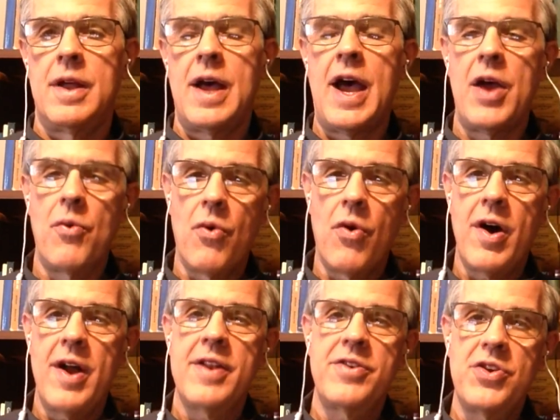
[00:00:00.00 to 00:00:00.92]
I
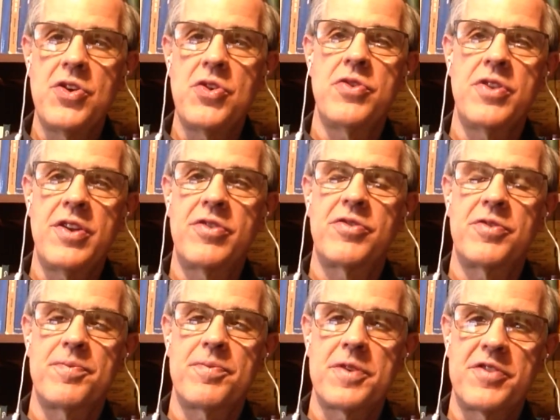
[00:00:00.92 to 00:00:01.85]
want this
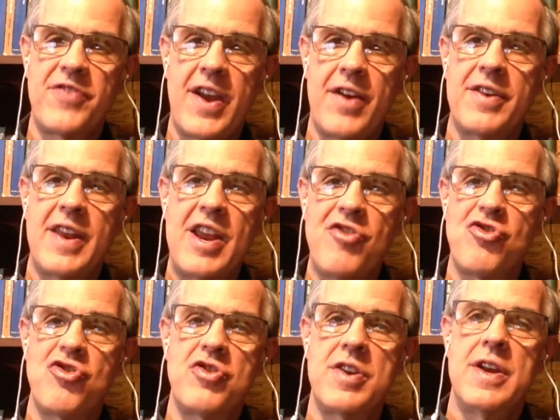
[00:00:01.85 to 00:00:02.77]

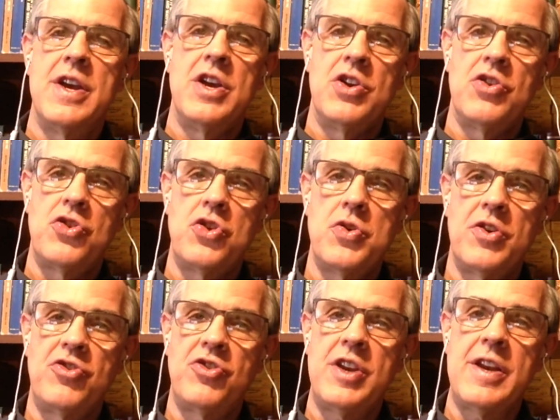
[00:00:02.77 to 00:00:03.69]
foundation to
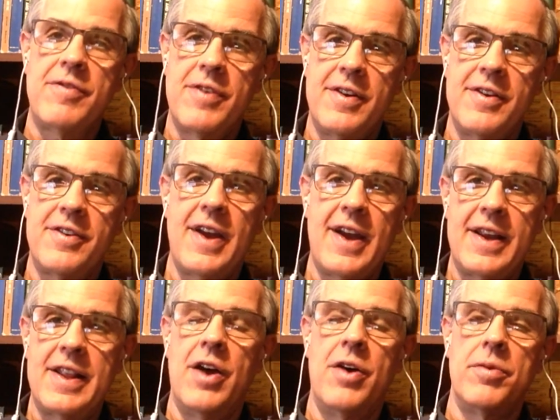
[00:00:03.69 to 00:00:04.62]
achieve the
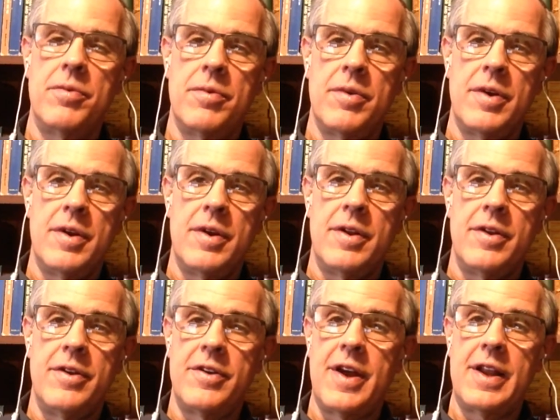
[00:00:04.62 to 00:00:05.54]
design load.
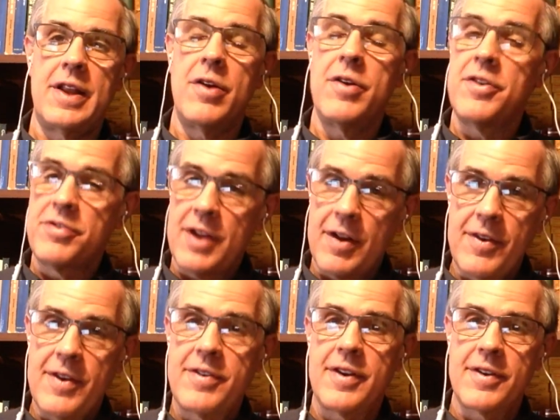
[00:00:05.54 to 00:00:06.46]
Design load is
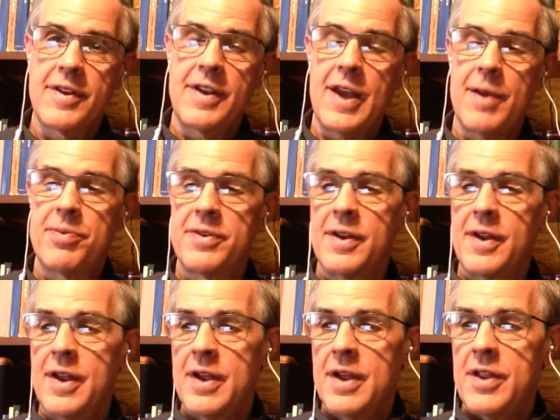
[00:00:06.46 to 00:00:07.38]
76 kips.
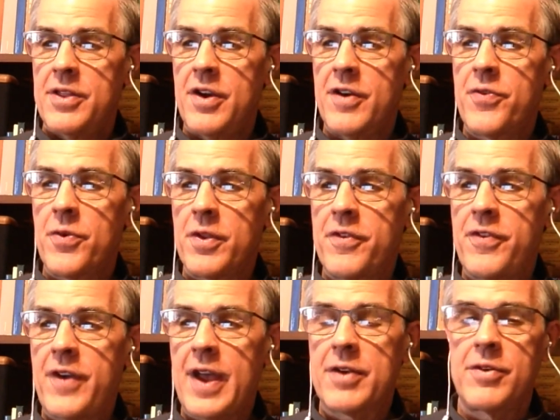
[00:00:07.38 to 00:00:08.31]
Therefore, the
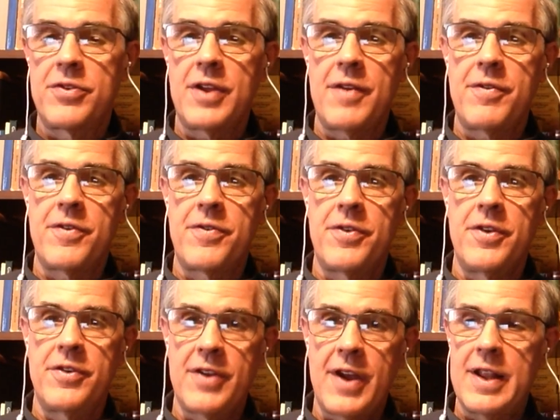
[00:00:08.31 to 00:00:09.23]
factor of safety for the
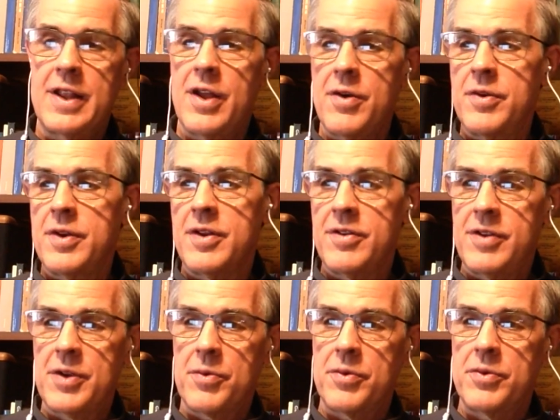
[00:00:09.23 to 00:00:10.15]
design load is
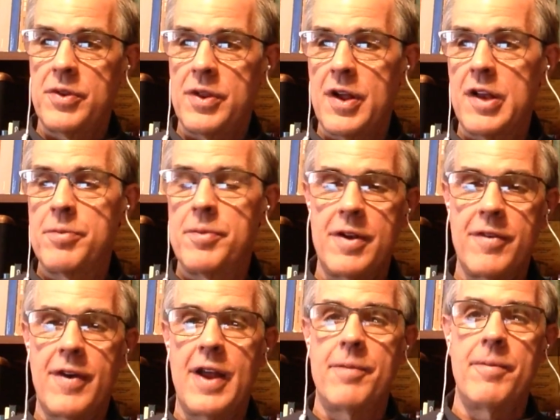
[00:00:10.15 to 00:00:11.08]
equal to the ultimate
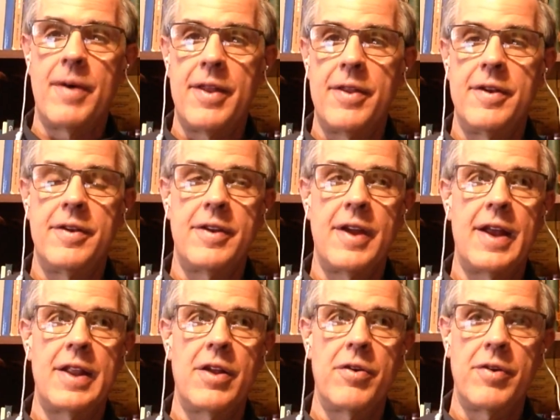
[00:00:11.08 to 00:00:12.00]
divided by the
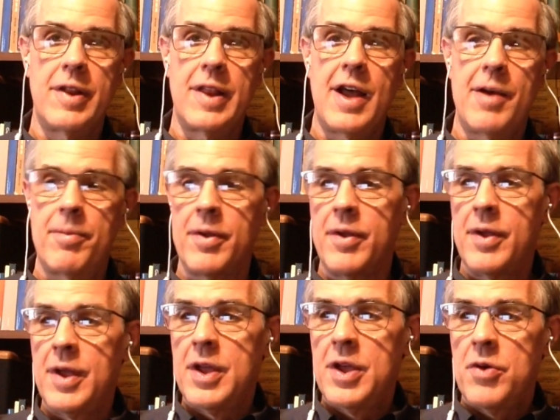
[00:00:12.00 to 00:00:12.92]
design load or the allowable,
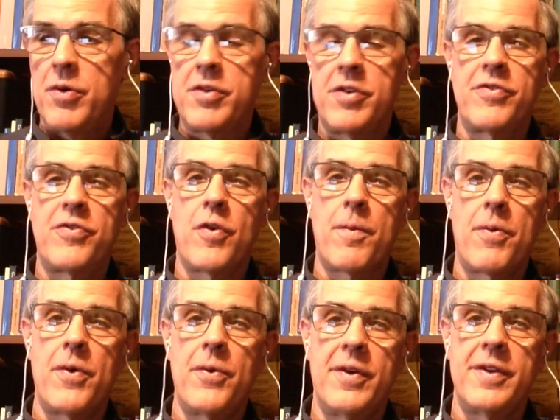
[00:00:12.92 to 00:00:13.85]
which is
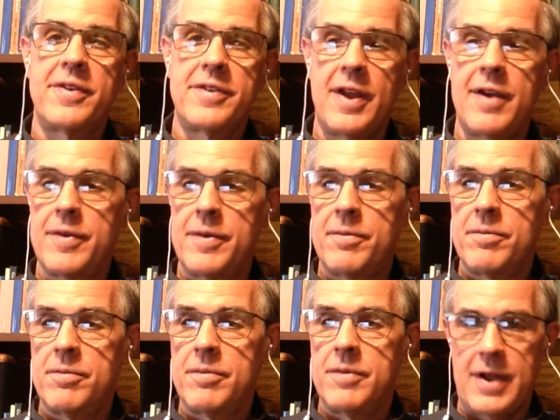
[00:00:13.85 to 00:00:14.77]
4.17.
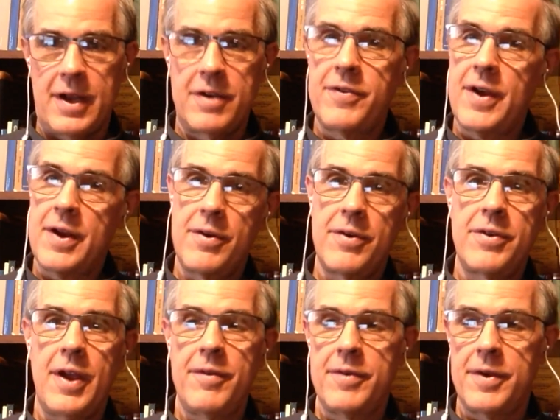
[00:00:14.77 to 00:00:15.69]
Nice factor of
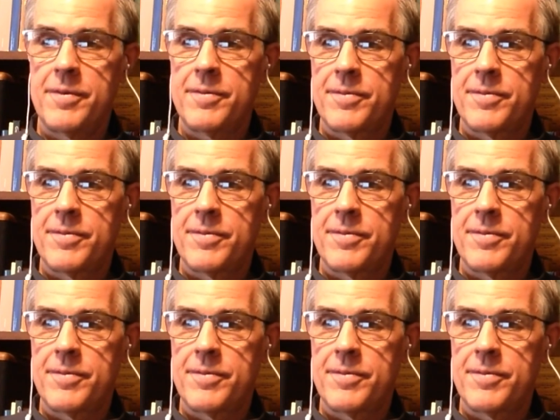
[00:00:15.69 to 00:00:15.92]
safety.